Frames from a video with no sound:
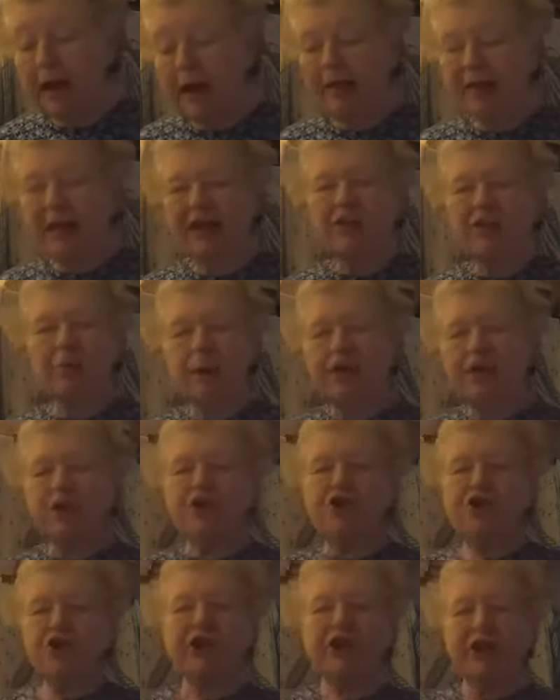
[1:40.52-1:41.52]
That's why you
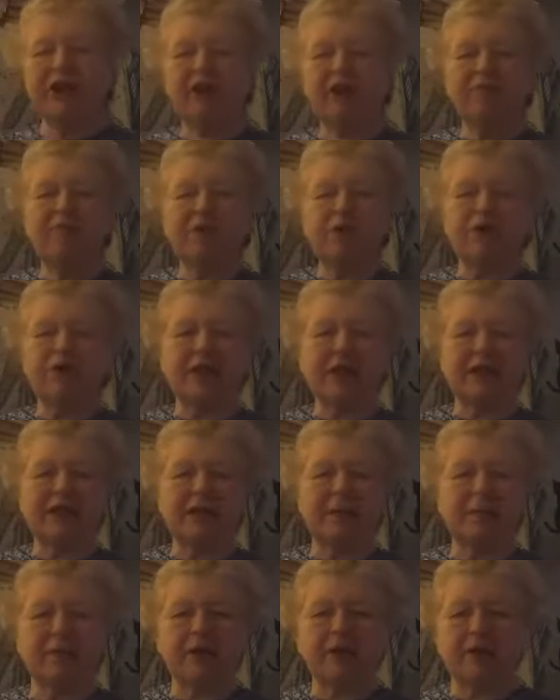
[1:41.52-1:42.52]
should give your
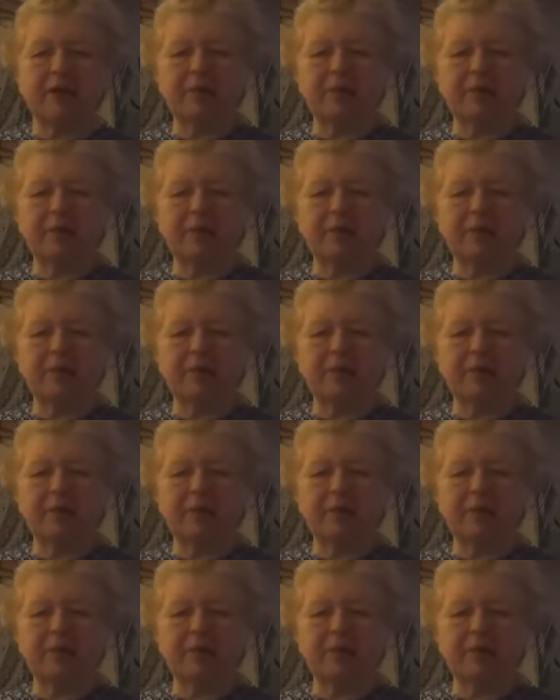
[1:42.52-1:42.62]
testimony.